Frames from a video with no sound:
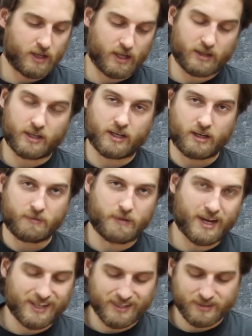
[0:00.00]
in the gun
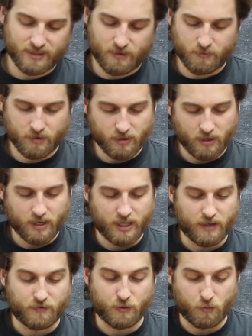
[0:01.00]
body assembly.
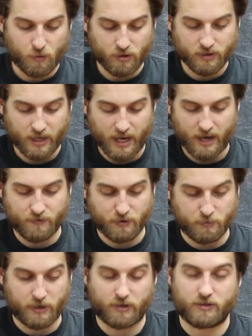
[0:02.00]
If you were to have your
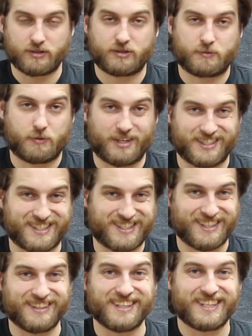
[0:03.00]
barrel and spring
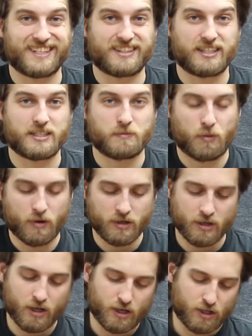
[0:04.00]
still in at this
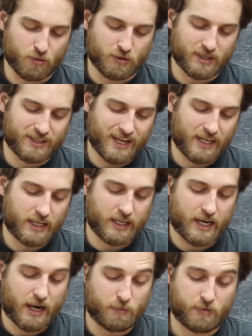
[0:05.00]
point, you want to take
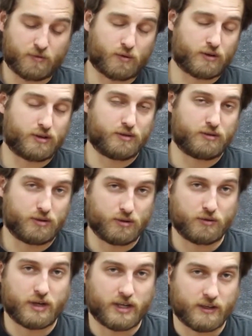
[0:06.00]
it out before you
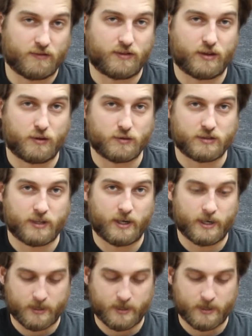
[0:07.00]
do any of those